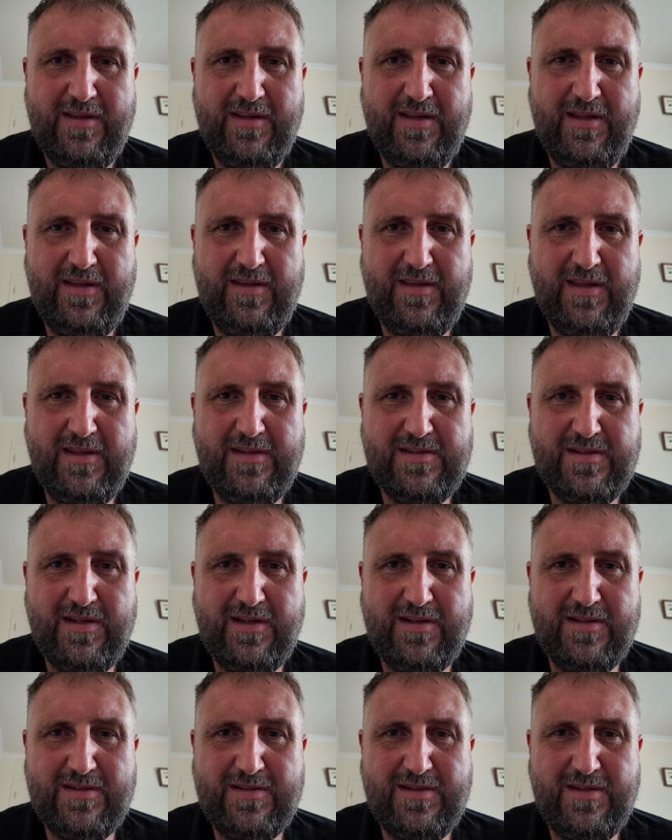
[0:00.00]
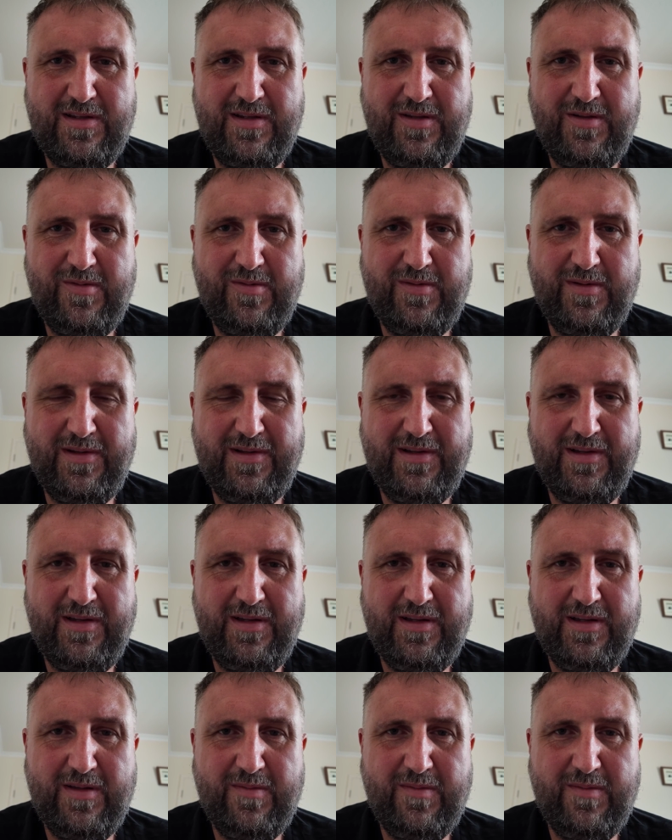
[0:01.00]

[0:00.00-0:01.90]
they start to